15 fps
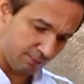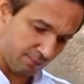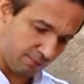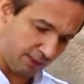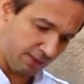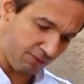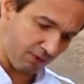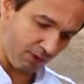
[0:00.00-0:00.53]

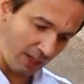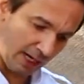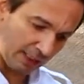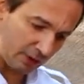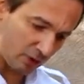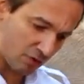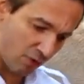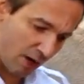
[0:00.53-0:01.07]
But if you like
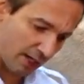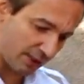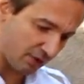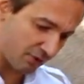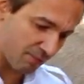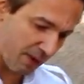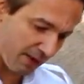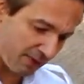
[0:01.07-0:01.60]
to try
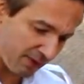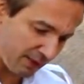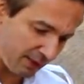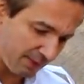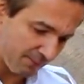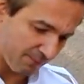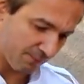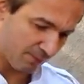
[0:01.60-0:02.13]
this method,
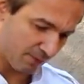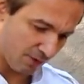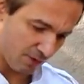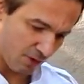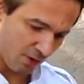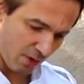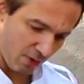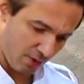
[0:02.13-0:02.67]

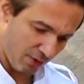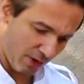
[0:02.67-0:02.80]
you